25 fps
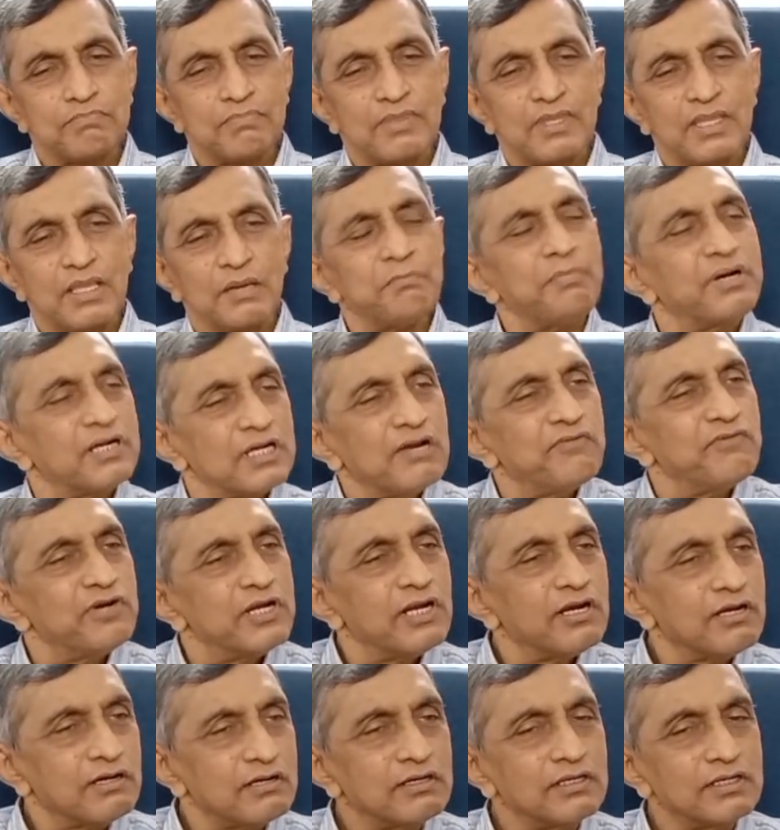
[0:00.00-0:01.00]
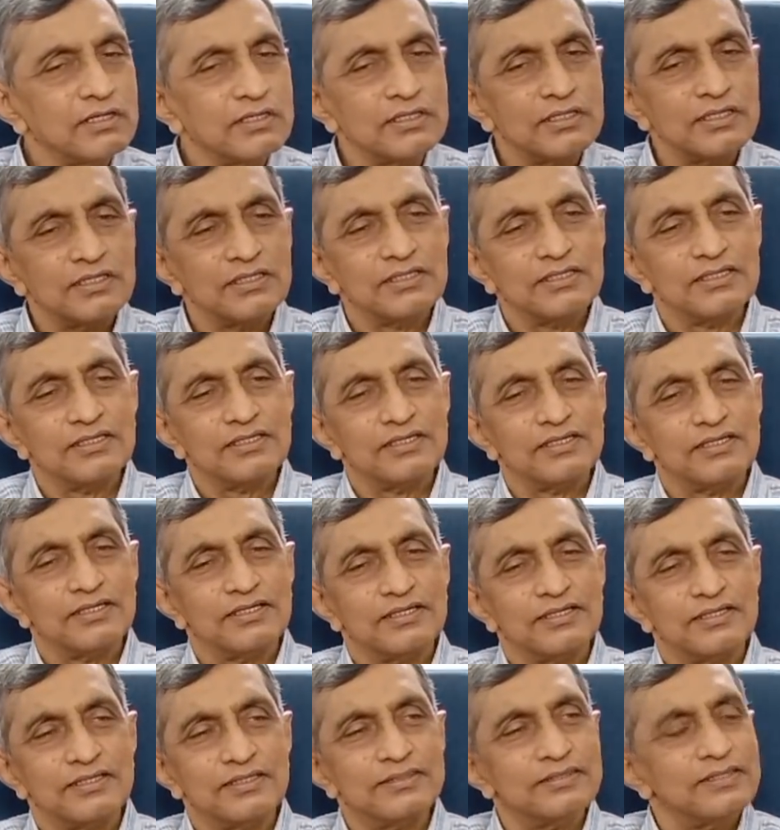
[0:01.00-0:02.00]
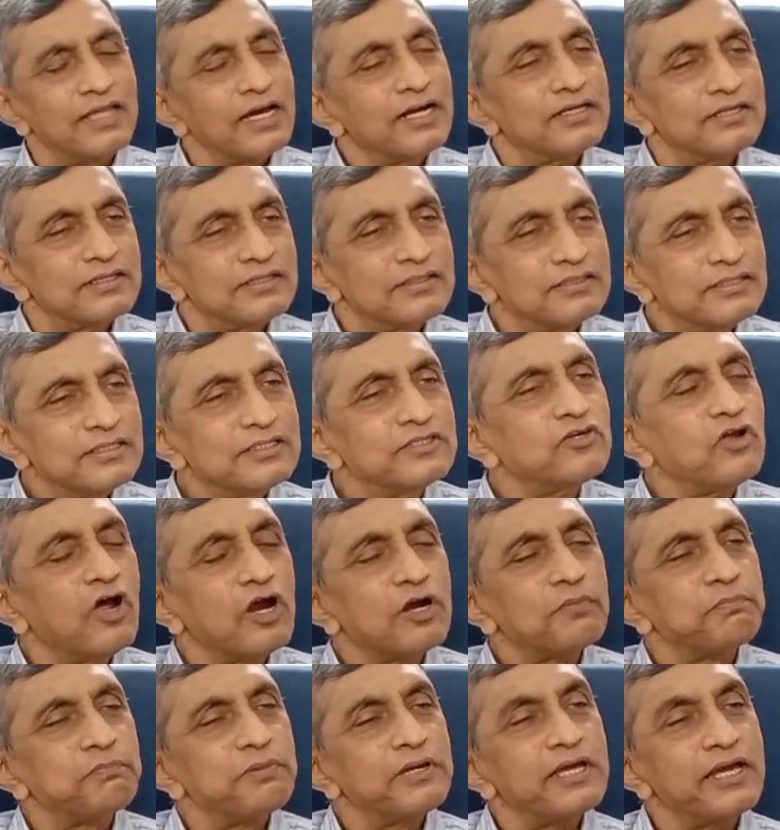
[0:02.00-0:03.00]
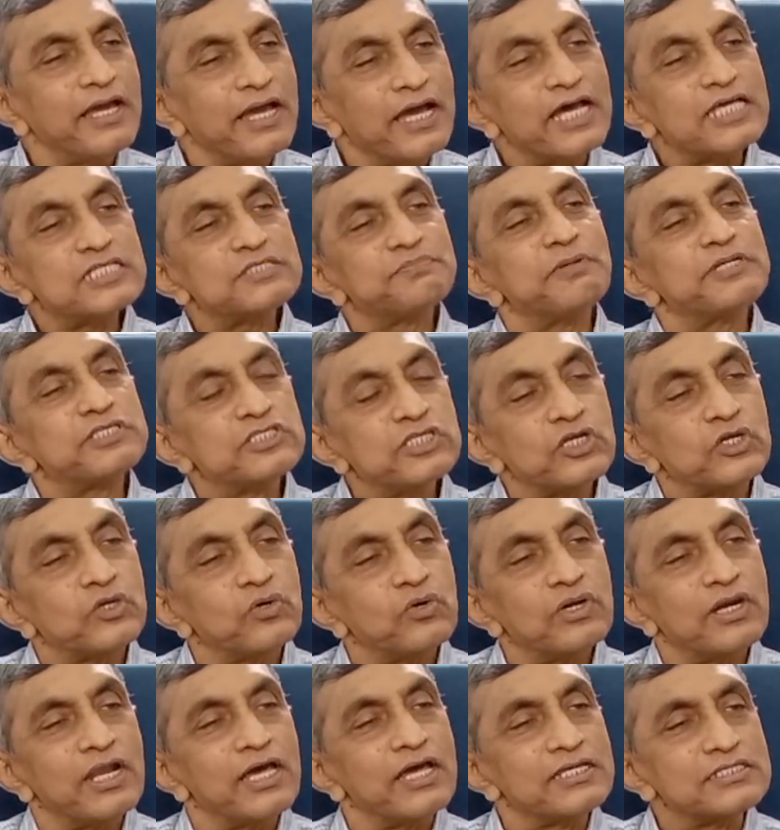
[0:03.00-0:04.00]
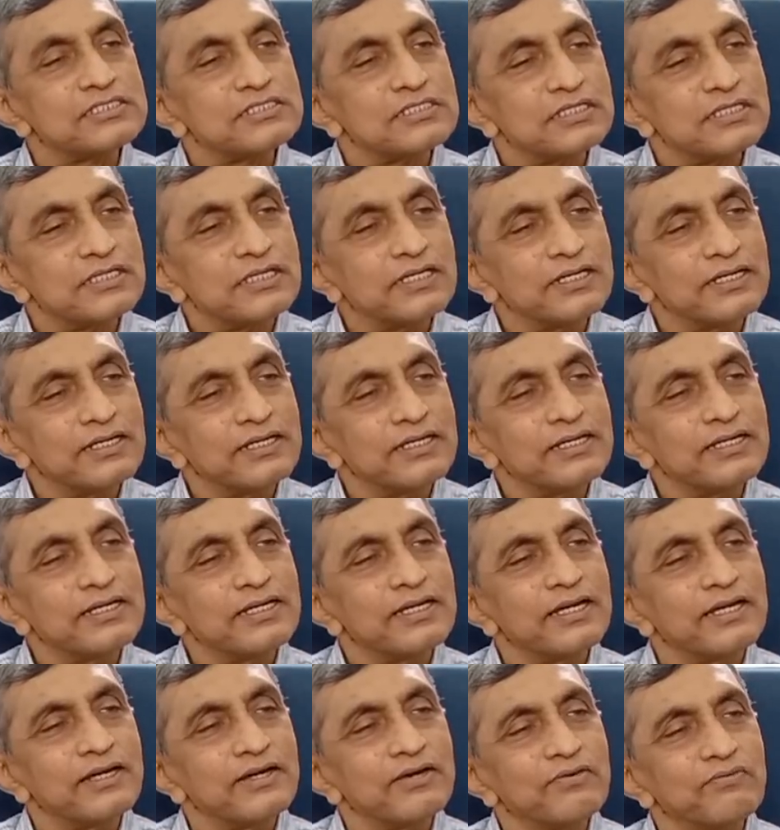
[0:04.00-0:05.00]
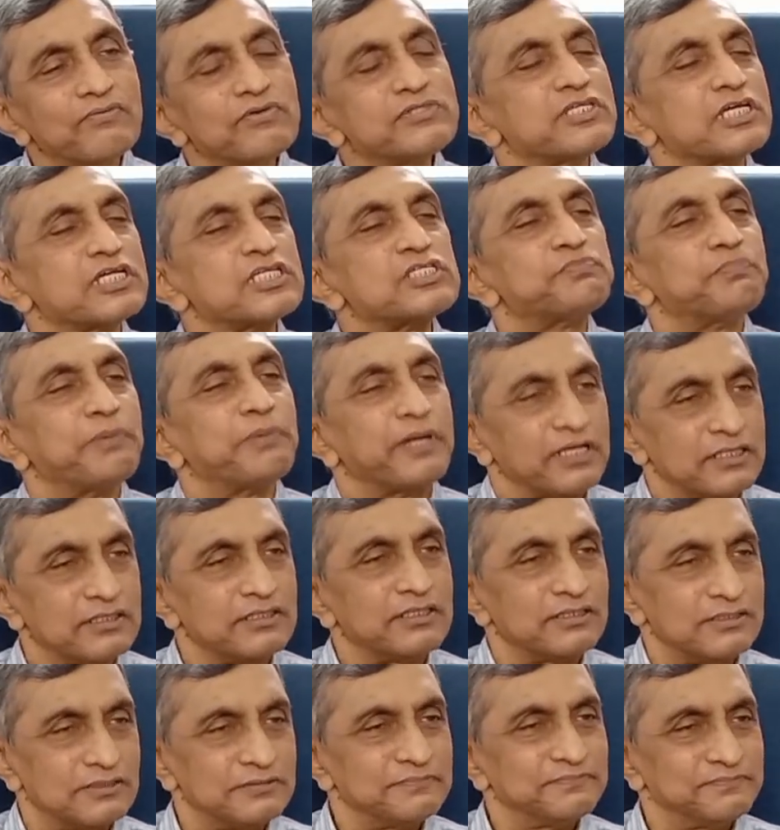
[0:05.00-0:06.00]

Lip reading: But evidently, that did not play as much a role as was expected.